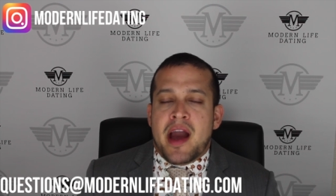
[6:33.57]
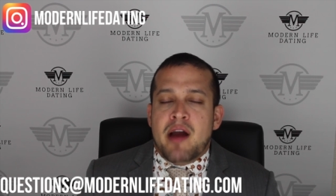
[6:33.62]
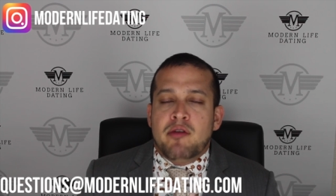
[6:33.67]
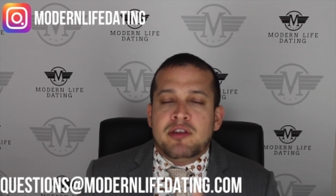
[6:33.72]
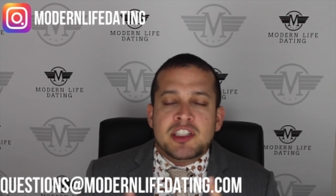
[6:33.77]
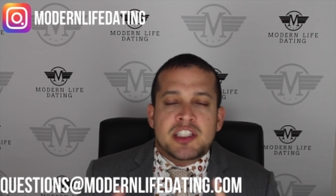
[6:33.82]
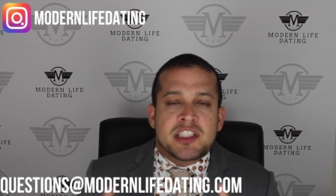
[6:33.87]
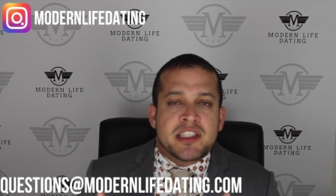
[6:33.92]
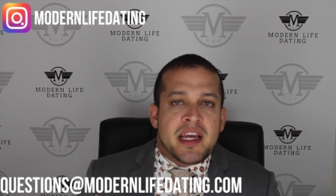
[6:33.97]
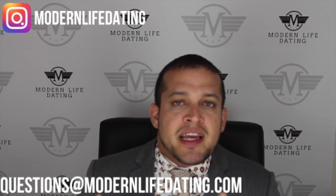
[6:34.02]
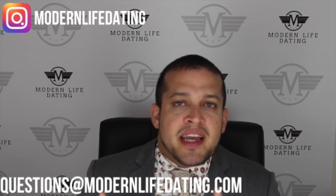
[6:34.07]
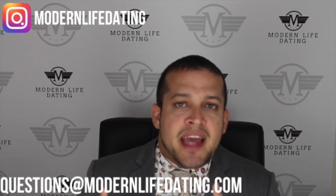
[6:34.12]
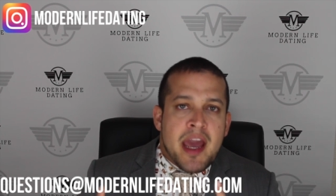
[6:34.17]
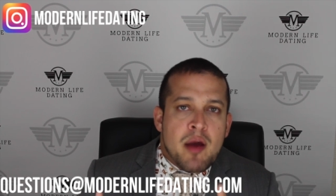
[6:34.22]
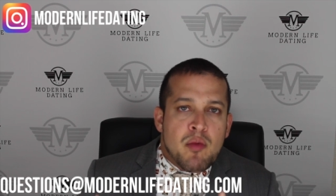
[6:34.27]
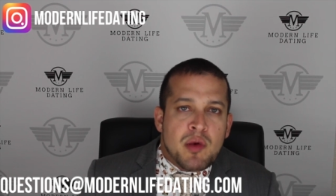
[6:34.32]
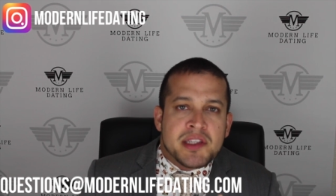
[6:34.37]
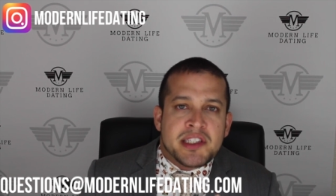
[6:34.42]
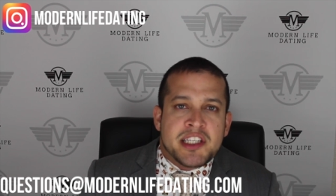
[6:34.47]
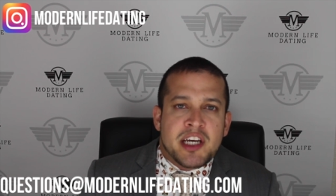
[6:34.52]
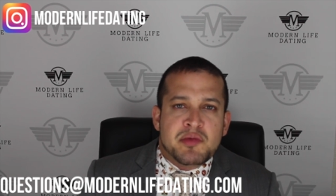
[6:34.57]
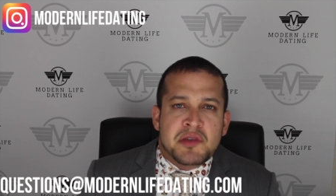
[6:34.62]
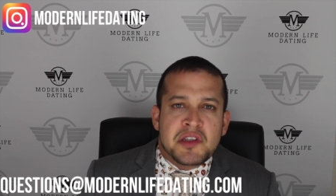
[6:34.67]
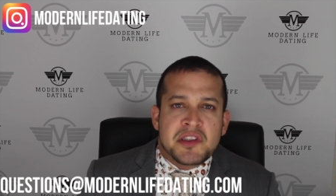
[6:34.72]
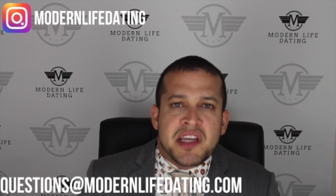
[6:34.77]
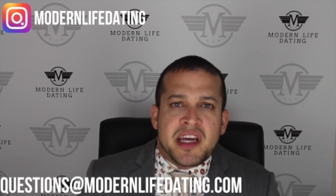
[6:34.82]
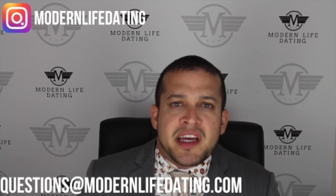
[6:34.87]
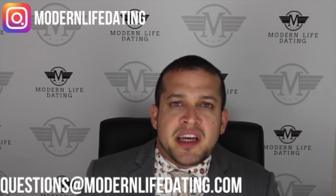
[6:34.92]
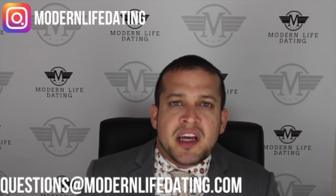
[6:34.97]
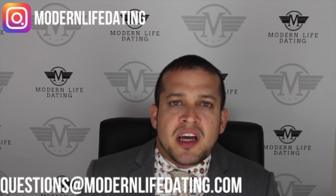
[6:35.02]
I was just saying, hey, what's up? She
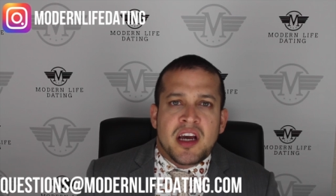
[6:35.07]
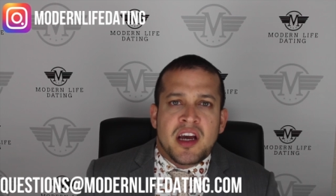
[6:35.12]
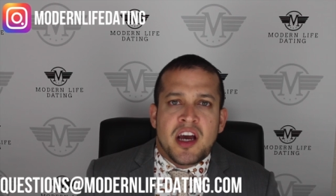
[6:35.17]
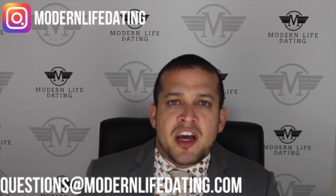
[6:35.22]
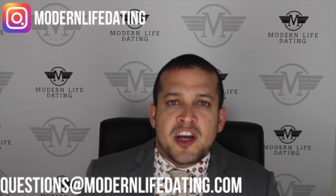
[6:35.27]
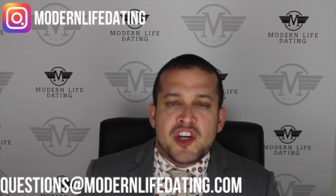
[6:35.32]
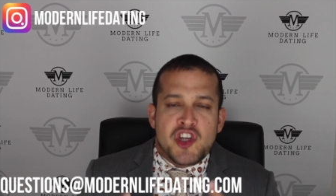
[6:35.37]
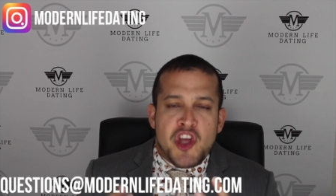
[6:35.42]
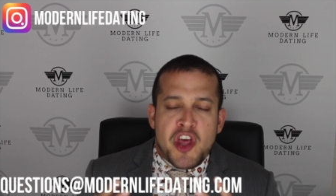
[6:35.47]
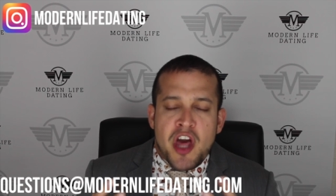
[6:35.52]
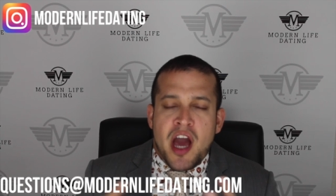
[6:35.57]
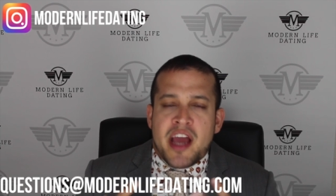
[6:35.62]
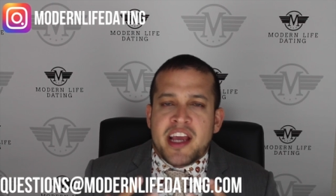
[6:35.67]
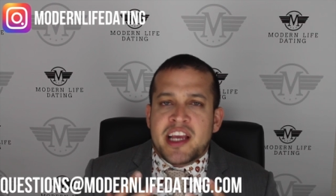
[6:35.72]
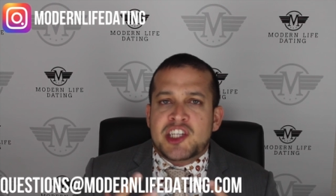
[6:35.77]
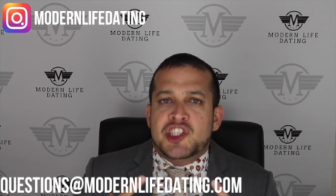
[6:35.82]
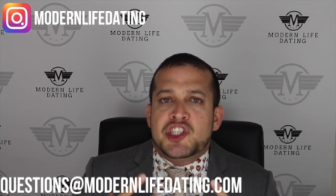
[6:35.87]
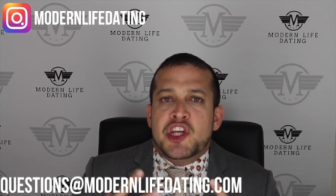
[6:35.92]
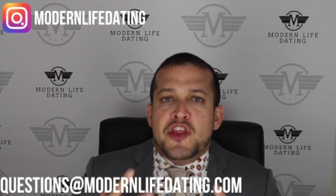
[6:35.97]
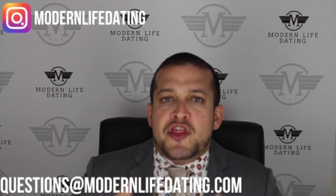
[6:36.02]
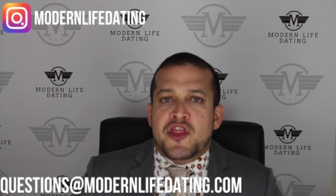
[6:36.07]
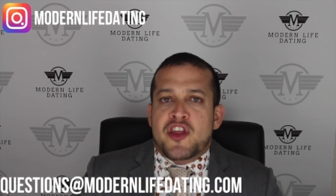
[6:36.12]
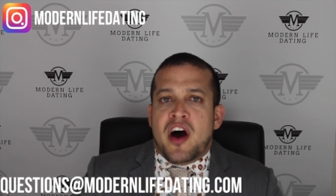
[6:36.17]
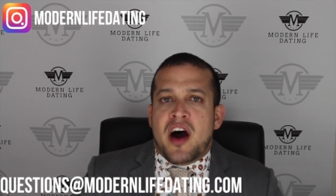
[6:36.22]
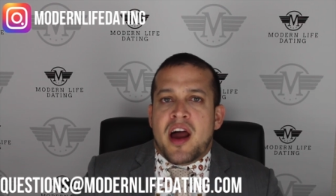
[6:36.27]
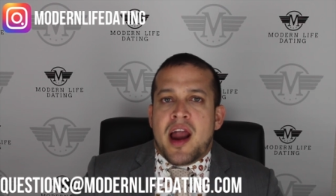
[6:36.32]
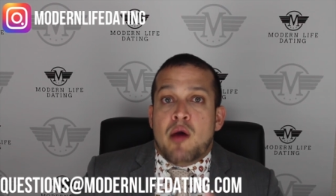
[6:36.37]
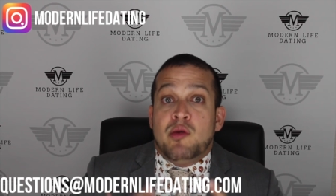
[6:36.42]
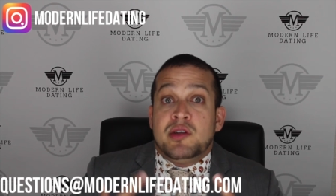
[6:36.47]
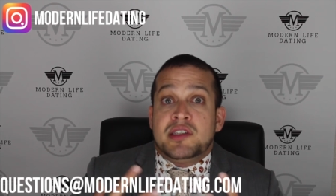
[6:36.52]
was like, she, I guess she
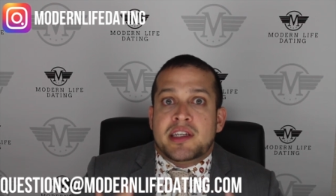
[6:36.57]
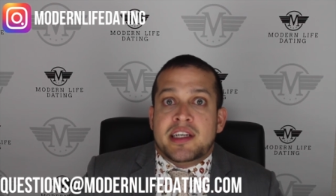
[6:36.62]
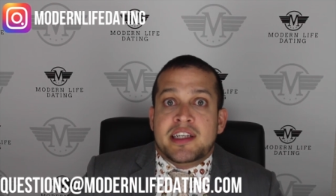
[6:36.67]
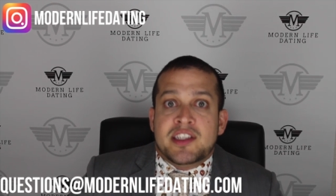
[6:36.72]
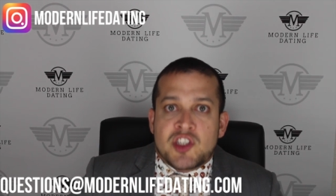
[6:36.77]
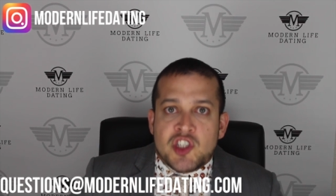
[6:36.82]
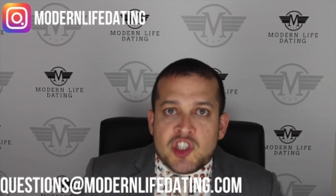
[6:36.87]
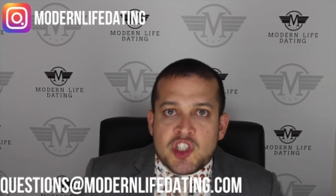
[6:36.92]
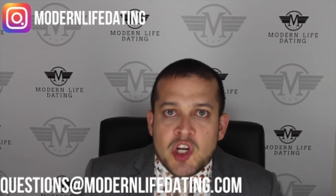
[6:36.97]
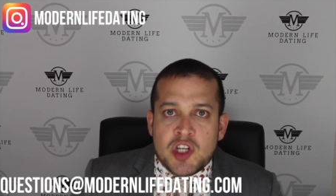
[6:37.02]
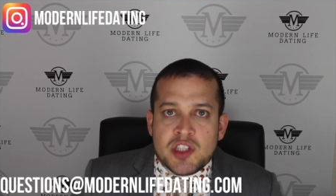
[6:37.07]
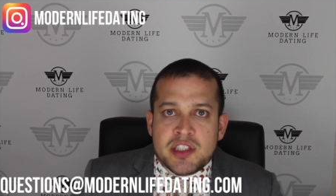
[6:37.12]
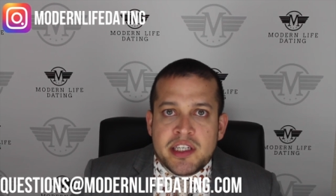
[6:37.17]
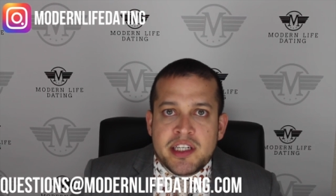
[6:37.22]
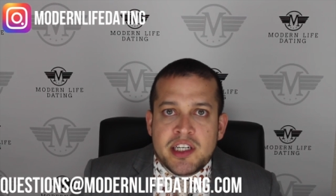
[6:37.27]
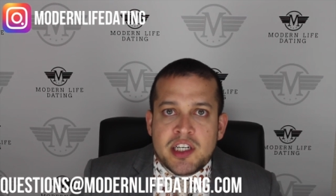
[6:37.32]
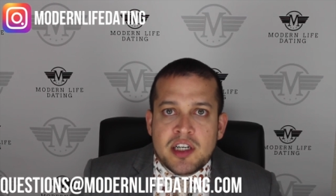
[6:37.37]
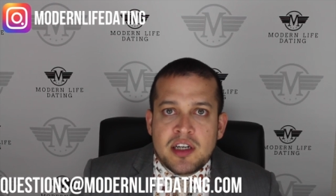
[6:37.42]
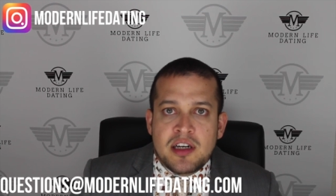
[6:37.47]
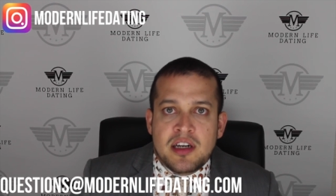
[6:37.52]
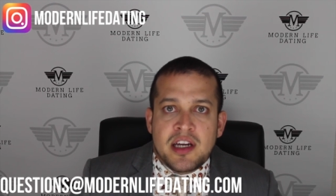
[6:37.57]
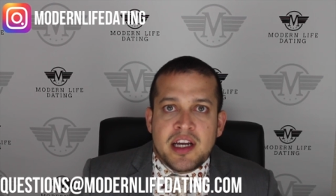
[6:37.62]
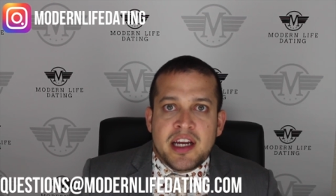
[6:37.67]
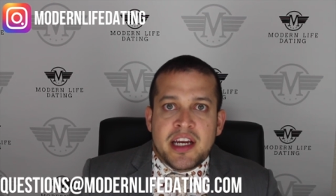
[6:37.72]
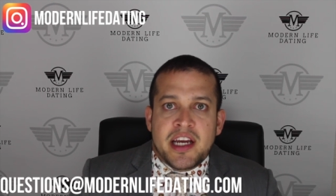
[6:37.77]
thought I was insulting her.